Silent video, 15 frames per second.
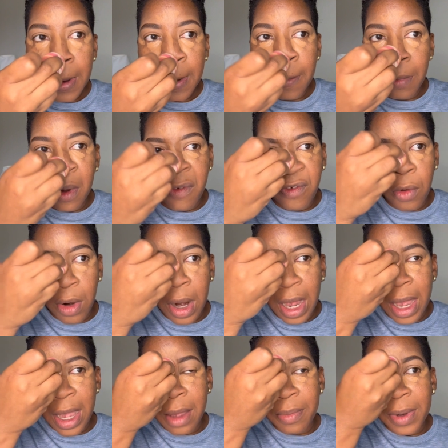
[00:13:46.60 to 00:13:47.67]
before
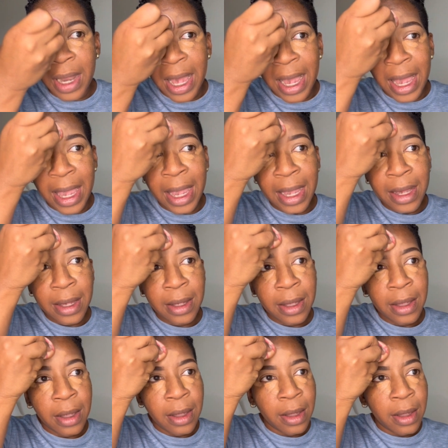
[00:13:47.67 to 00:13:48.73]
I apply
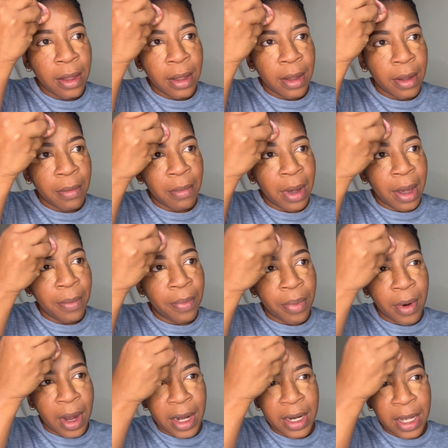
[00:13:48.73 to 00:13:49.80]
my
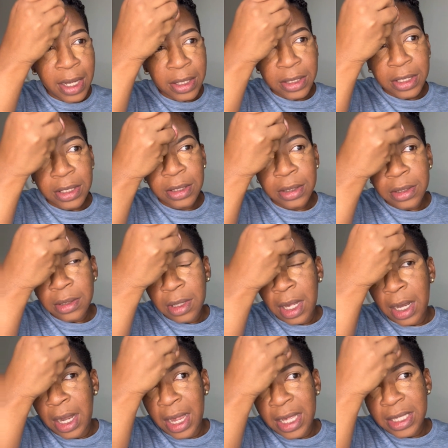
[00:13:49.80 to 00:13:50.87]
product,
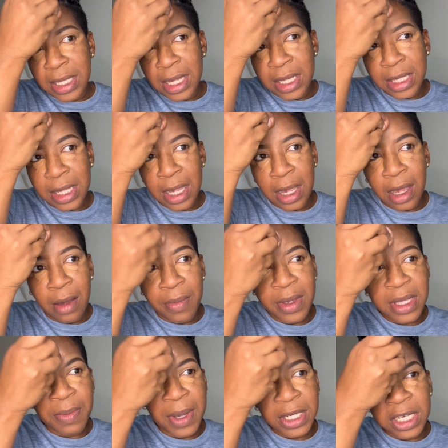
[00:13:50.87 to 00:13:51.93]
and that tends to help,
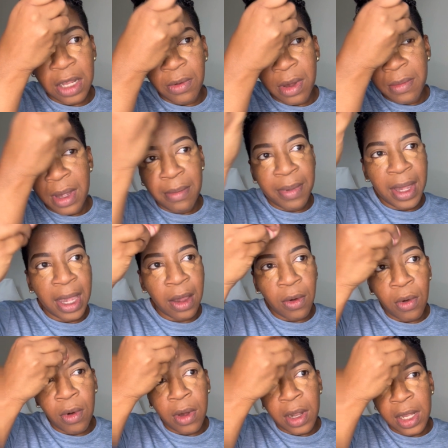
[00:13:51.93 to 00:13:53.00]
especially with me being
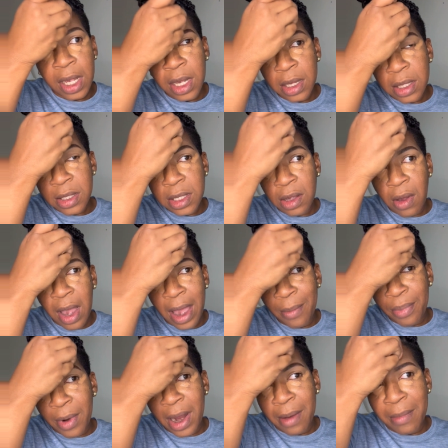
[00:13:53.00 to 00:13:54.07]
oily. So I
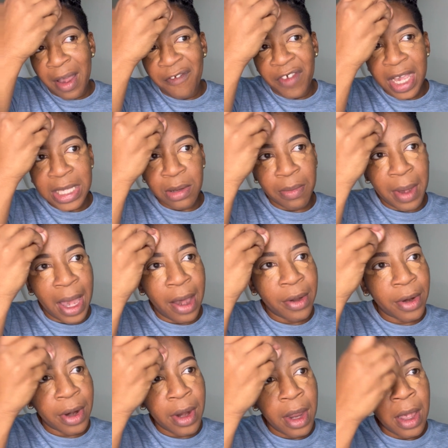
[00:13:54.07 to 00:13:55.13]
prime my face with
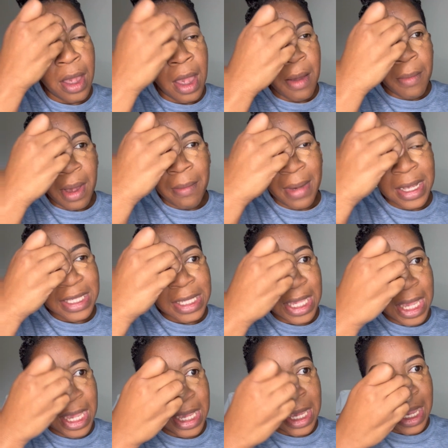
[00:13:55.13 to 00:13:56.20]
powder, but my
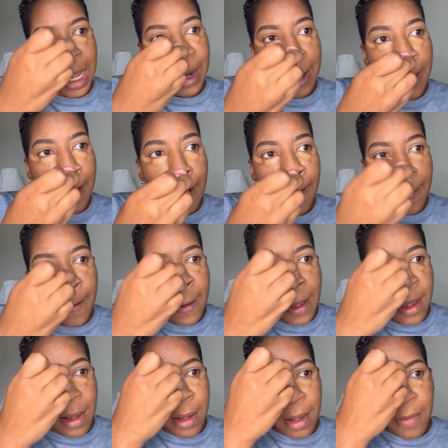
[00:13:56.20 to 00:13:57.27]
skincare
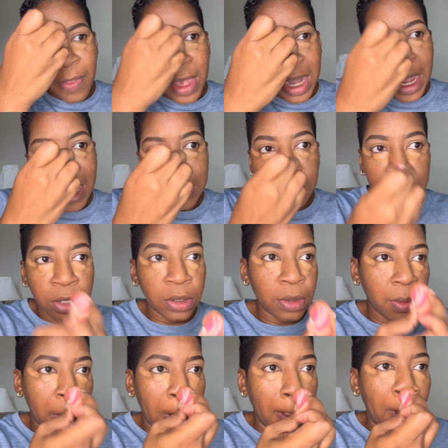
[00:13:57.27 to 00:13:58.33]
that I do
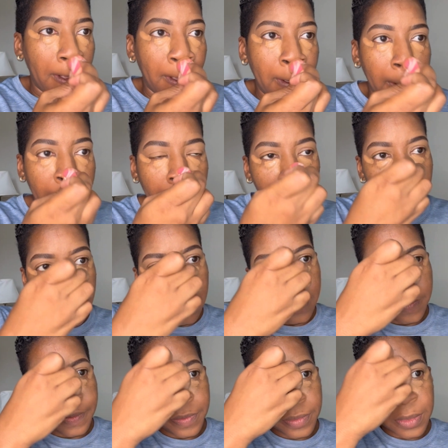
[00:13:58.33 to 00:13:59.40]

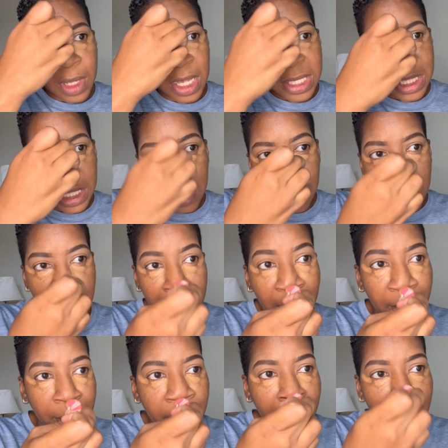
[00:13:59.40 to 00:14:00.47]
is literally my
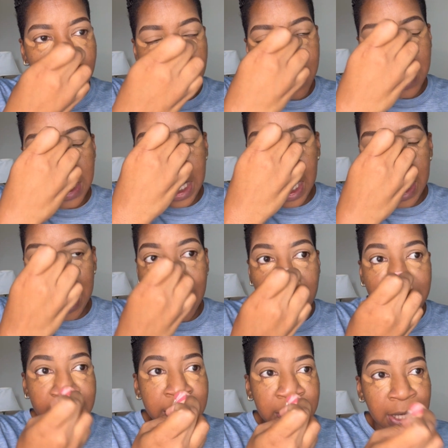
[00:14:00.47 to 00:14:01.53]
primer.
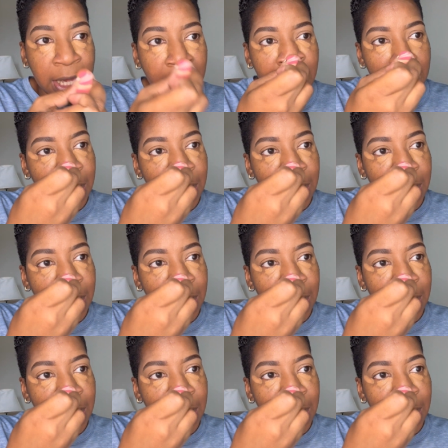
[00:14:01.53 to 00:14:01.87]
Skincare is key.